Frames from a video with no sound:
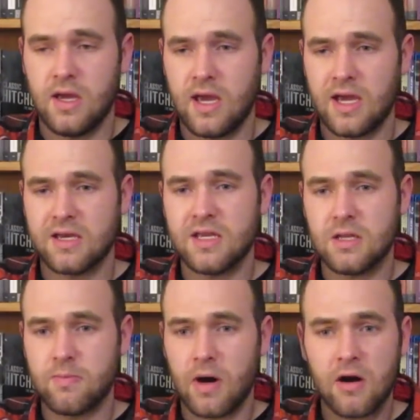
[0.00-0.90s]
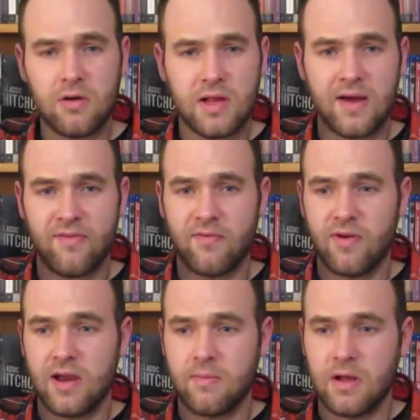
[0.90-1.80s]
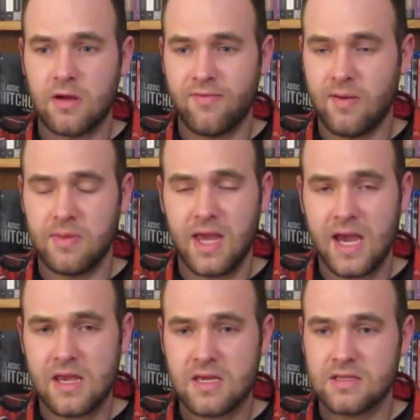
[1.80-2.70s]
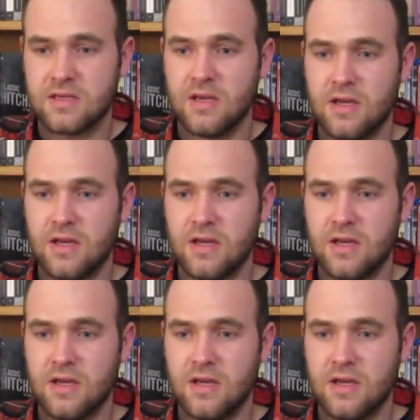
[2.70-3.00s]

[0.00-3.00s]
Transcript: And he borrowed a lot from Frank Miller from the 80s.